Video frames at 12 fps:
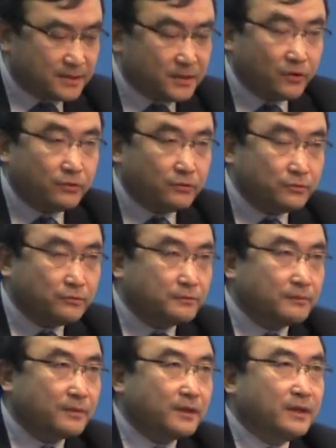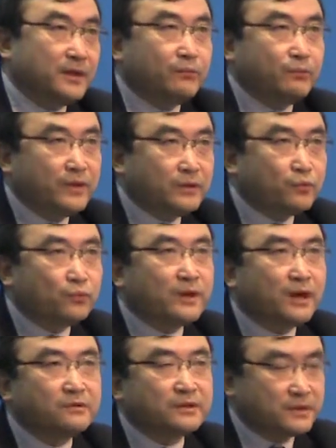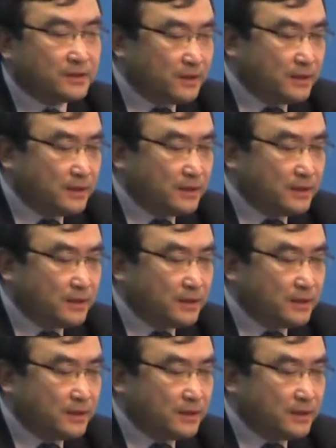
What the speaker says: So if we do not